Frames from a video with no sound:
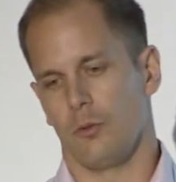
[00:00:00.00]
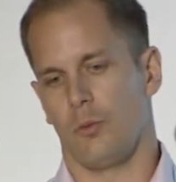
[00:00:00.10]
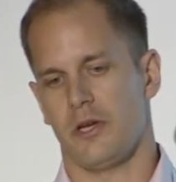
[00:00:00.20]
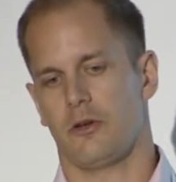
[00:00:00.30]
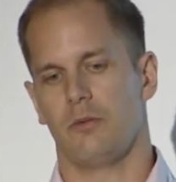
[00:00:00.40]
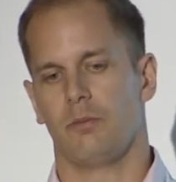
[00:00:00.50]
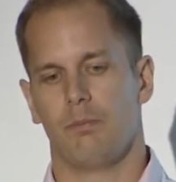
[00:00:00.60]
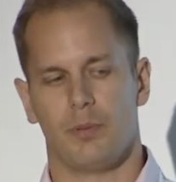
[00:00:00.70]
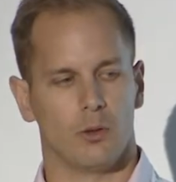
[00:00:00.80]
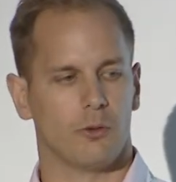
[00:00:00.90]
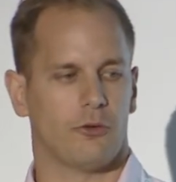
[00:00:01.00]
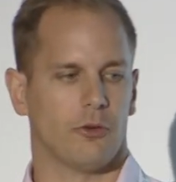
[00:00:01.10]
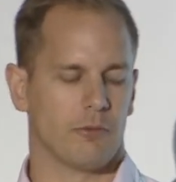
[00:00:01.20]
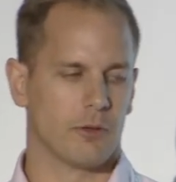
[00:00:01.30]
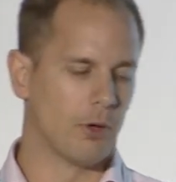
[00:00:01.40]
we could build
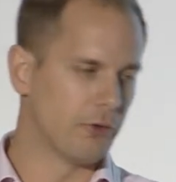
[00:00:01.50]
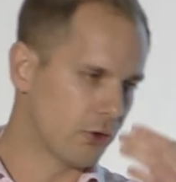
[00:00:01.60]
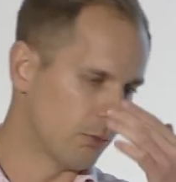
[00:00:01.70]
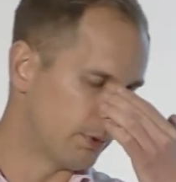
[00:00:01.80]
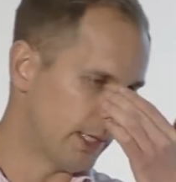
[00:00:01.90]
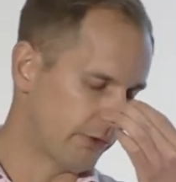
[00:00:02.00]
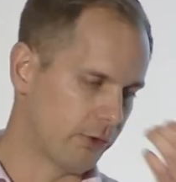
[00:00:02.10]
some of the most complex